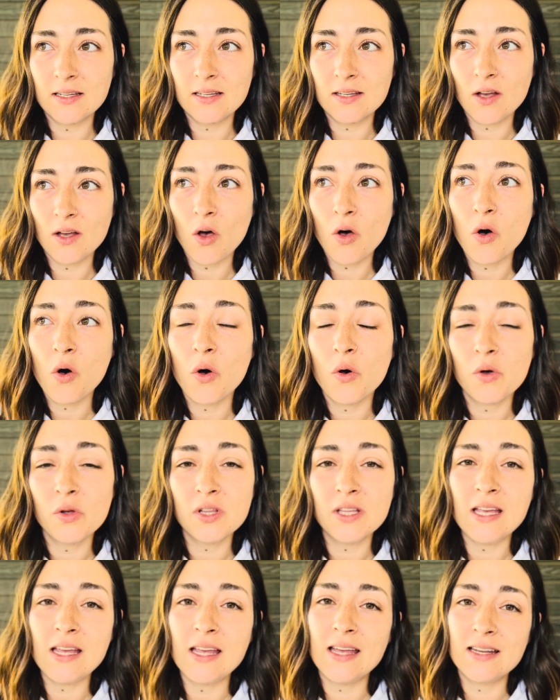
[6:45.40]

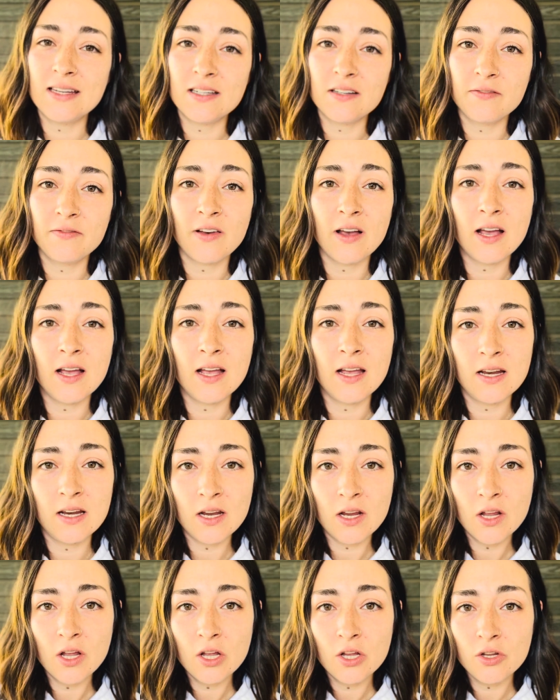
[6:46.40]
holy and divine
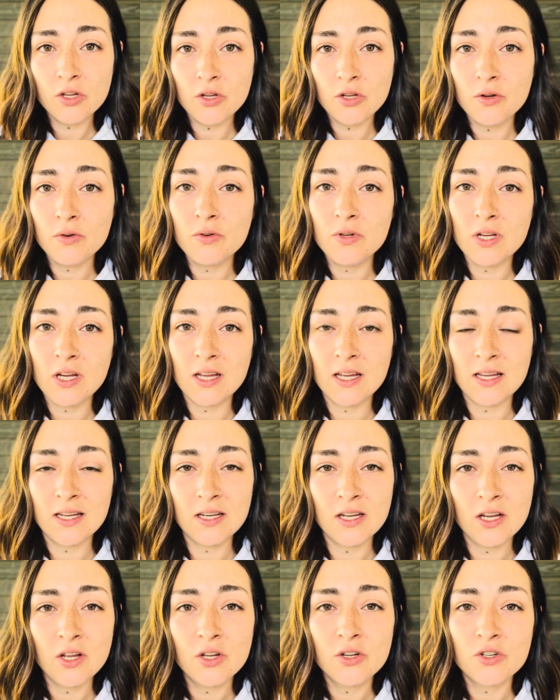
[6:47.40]
union